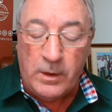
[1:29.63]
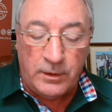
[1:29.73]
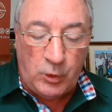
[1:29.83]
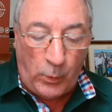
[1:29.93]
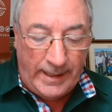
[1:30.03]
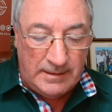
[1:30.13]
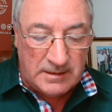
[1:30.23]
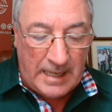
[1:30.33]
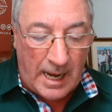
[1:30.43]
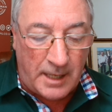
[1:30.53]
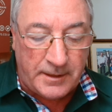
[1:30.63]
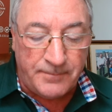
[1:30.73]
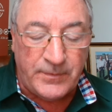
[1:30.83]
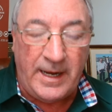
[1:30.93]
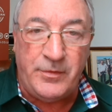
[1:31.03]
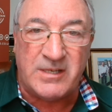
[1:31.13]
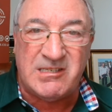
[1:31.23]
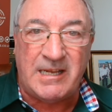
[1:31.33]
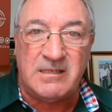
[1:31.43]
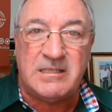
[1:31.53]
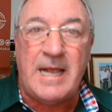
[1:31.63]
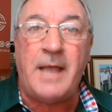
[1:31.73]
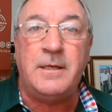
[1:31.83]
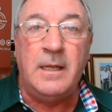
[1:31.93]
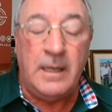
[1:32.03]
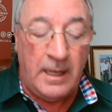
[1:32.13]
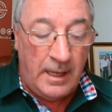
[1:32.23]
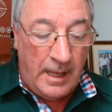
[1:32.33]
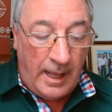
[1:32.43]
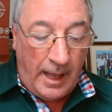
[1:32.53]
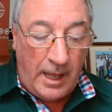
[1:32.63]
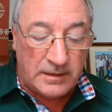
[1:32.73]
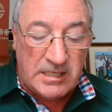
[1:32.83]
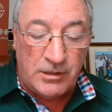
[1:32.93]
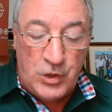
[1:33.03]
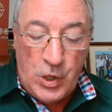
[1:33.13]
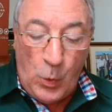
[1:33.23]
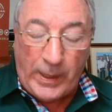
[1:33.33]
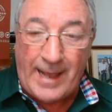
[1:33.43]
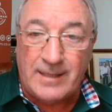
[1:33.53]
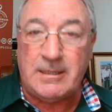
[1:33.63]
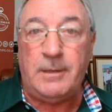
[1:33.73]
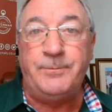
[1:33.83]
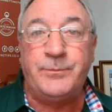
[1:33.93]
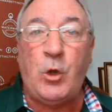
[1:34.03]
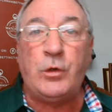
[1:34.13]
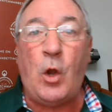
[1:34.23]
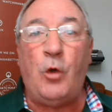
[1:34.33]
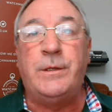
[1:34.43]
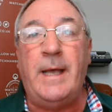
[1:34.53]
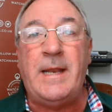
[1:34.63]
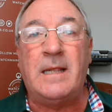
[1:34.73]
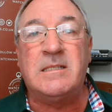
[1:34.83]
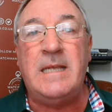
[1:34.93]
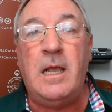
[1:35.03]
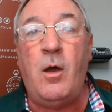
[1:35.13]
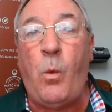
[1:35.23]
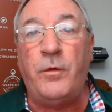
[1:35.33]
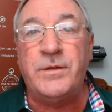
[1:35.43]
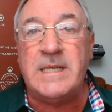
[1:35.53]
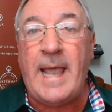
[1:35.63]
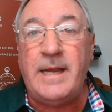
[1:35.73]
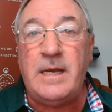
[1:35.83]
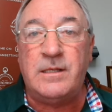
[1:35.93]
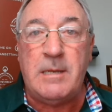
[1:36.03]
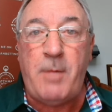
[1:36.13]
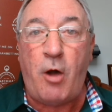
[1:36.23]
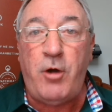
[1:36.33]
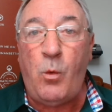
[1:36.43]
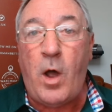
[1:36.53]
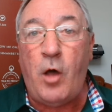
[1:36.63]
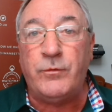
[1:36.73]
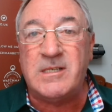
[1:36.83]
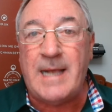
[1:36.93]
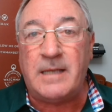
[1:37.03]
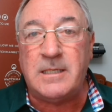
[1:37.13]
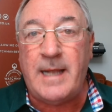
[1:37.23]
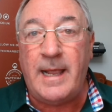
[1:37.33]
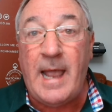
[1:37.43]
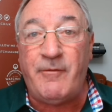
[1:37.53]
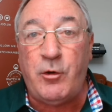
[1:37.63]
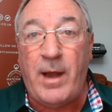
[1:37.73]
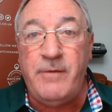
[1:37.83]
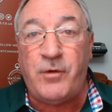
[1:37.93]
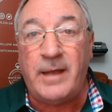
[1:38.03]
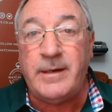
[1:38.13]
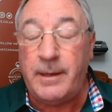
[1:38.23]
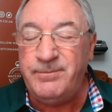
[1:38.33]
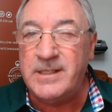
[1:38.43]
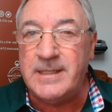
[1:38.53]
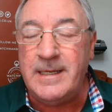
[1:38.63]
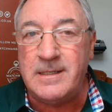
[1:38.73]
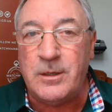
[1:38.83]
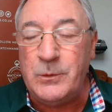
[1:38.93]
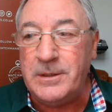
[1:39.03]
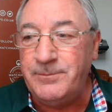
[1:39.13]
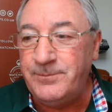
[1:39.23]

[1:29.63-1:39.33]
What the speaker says: Queen's Guard, in the 6-10 at Newcastle. Good luck, and I'll see you once again tomorrow on Saturday. Have a great Friday. See you soon.